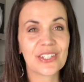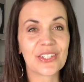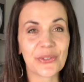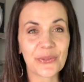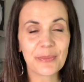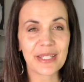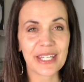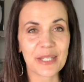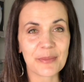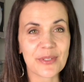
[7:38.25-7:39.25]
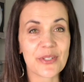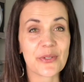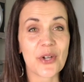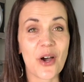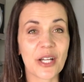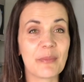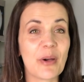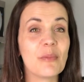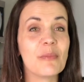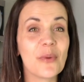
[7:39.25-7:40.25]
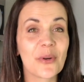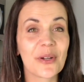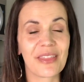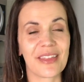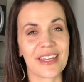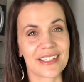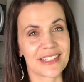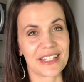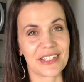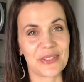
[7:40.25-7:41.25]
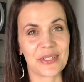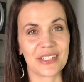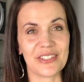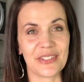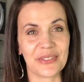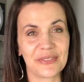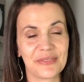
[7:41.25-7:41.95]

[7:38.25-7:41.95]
you'll be able to talk about more things that you can do.